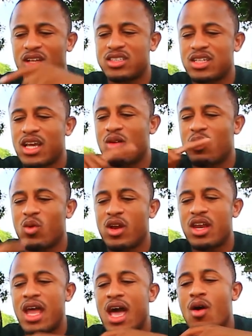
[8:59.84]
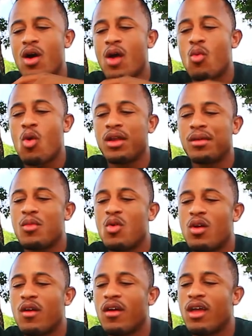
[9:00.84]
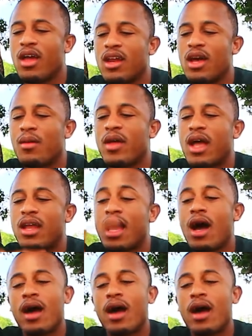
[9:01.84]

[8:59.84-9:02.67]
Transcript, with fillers: a cycle where now I want it more, and now I'm like